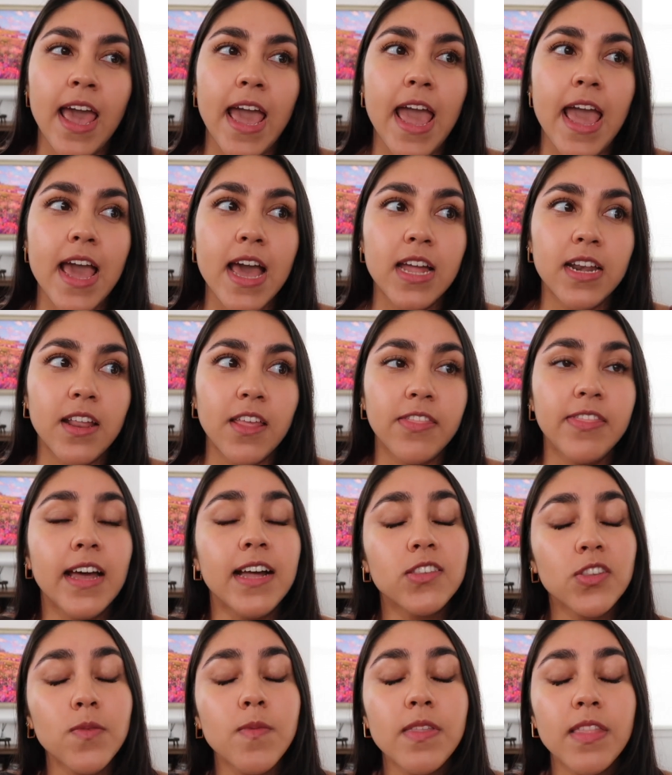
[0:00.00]
And
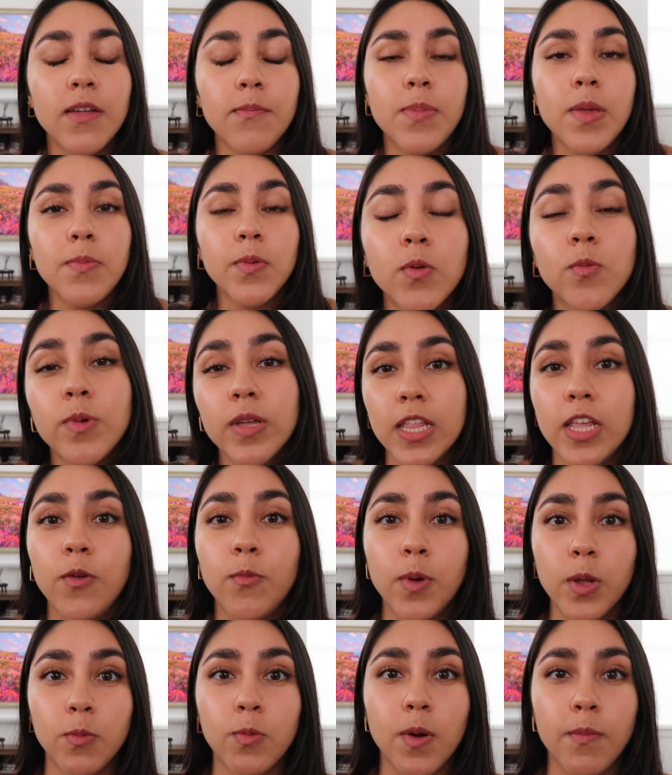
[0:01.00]
that's something that people really
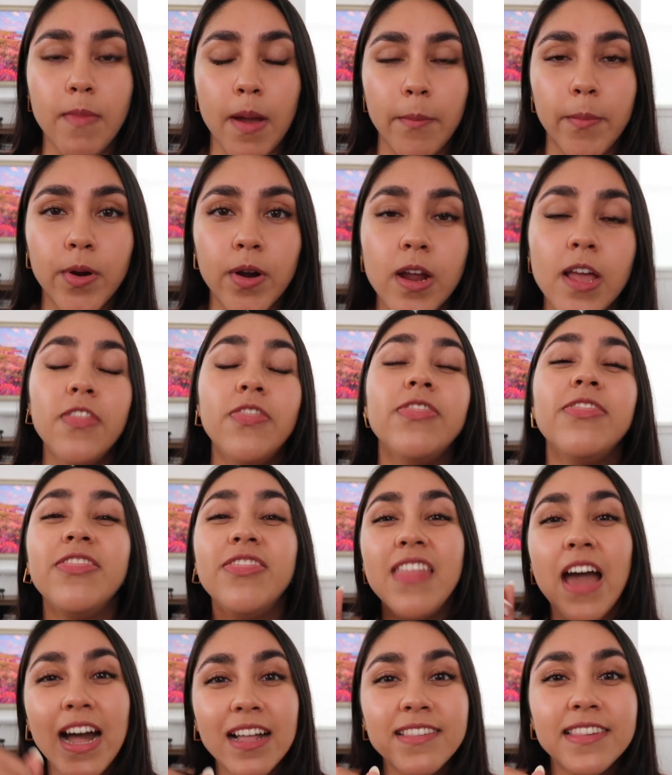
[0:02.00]
will remember, and
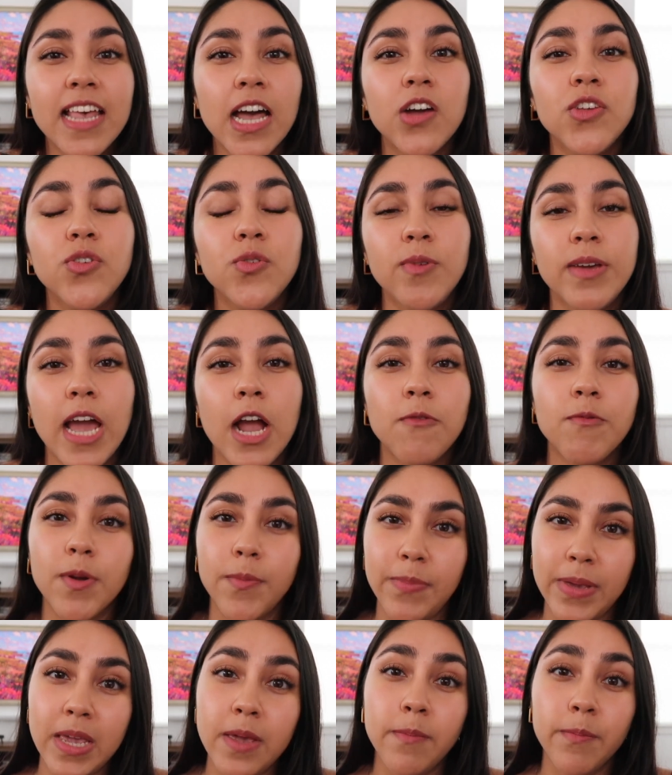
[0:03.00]
that's how you get
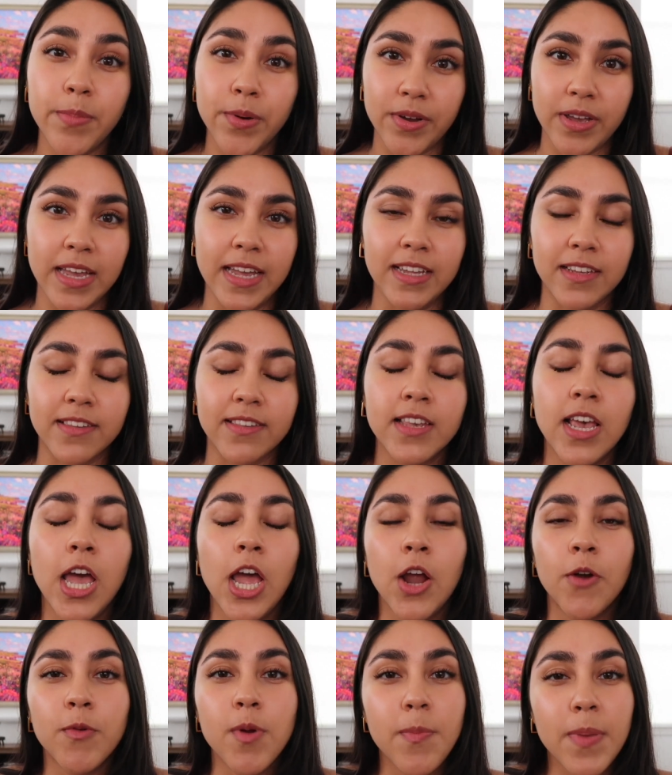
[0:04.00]
repeat bookings.
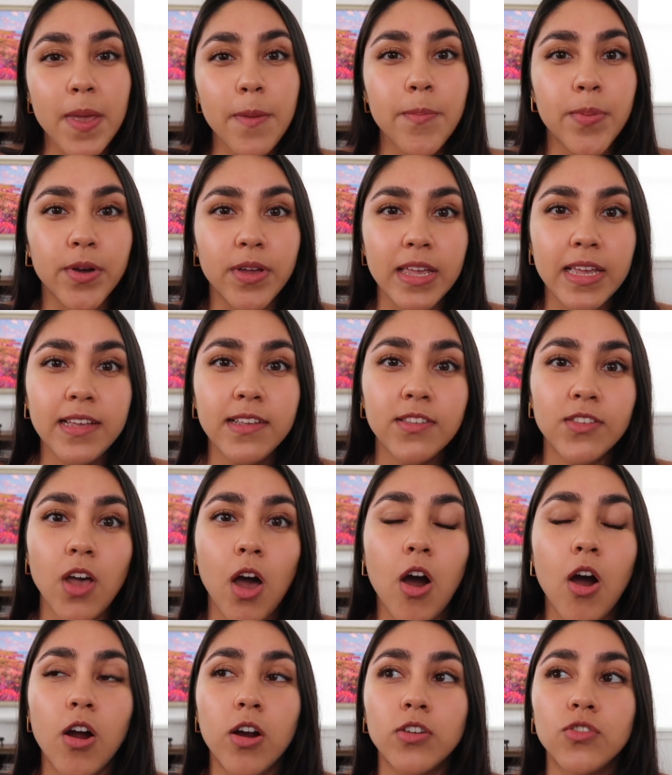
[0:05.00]
Repeat bookings
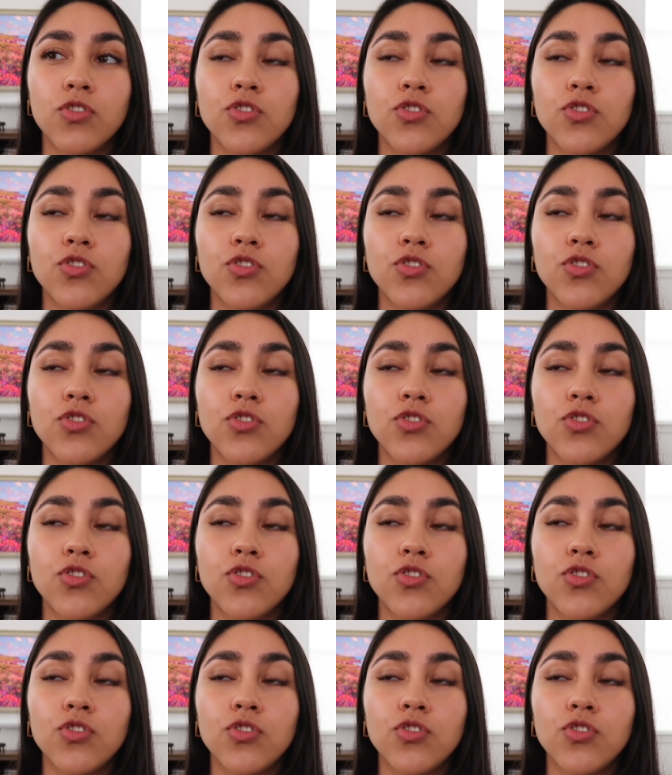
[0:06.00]
are